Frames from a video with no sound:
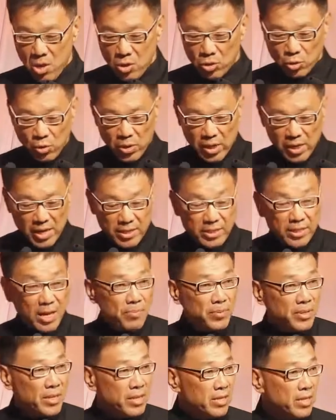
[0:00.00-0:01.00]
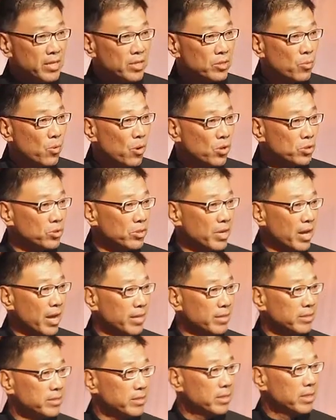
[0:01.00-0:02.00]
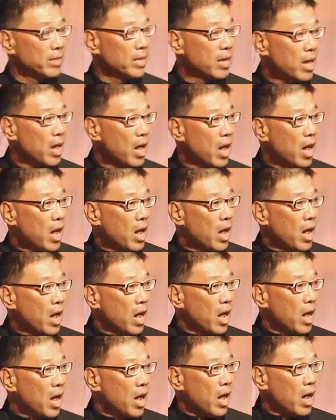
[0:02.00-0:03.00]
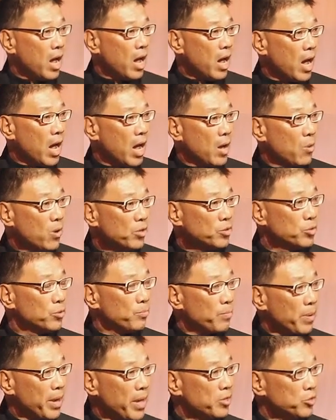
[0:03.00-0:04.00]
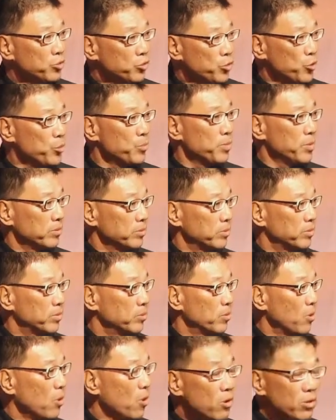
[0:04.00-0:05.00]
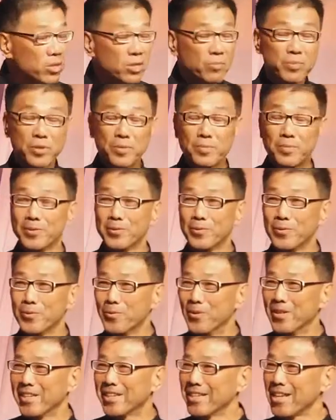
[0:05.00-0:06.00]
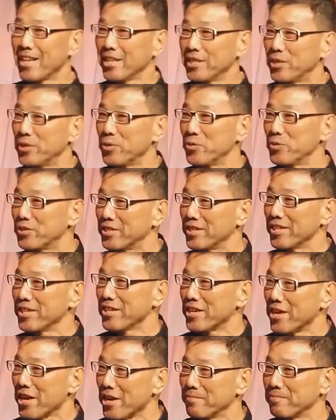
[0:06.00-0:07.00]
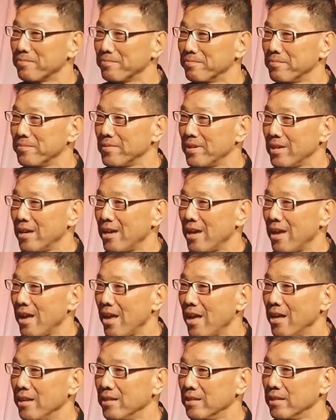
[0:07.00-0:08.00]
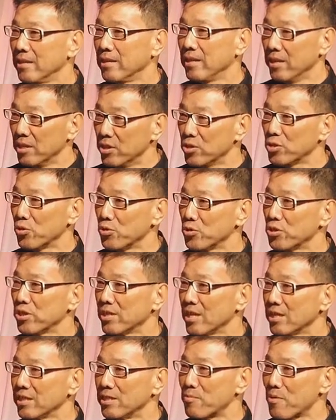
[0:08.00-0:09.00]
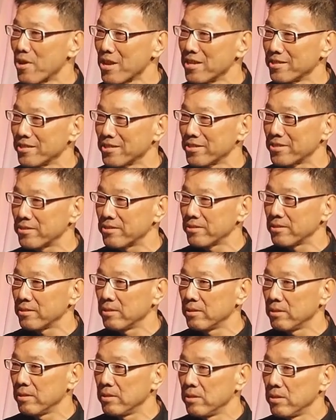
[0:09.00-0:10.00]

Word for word: So, in accepting this award tonight, I want to pay tribute to all the people who work in NTUC Income and in the social enterprises.